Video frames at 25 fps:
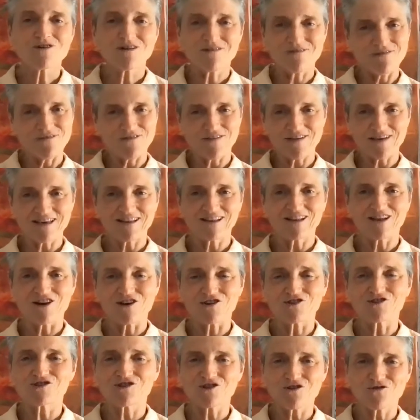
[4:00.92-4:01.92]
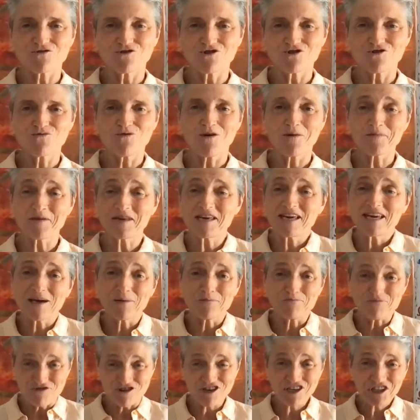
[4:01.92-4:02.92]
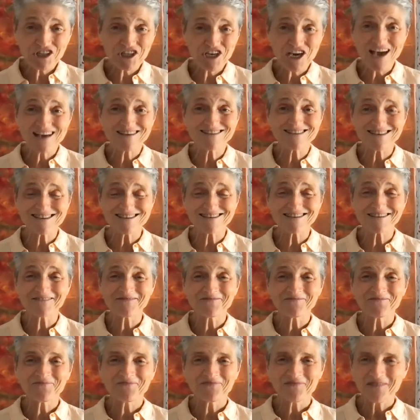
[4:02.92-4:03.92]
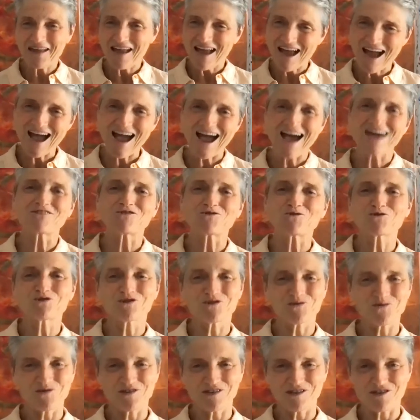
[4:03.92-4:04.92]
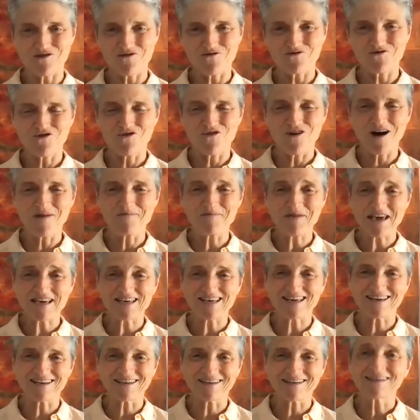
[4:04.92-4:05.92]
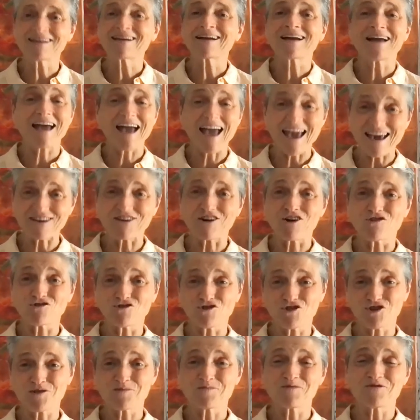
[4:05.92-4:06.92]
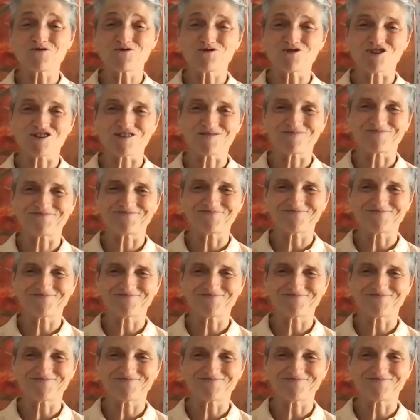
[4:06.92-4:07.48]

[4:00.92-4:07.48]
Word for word: can feel as though you are being appreciated and also as though you are making a contribution.